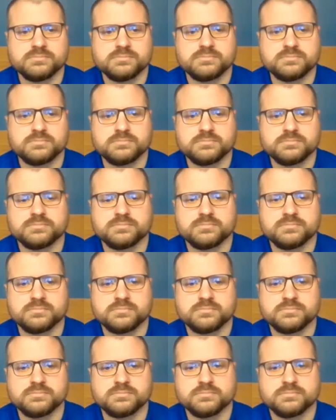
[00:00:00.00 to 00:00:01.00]

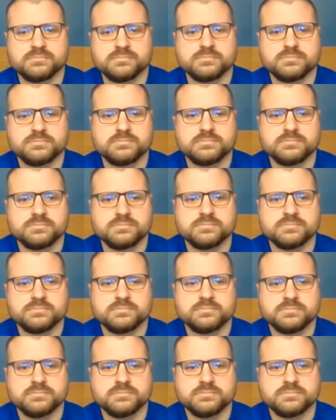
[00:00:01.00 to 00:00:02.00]

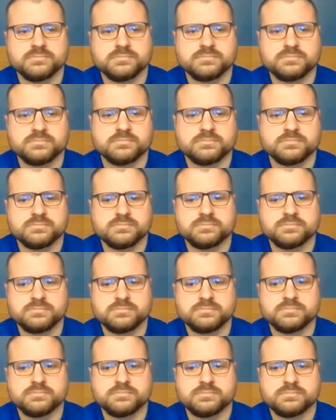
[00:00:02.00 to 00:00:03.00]

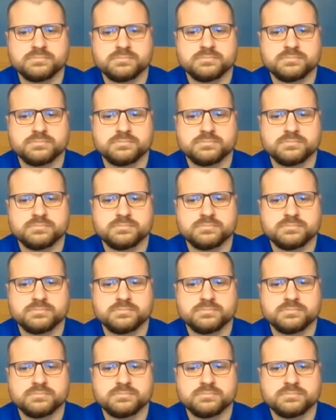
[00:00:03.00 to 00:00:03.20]
This person isn't speaking.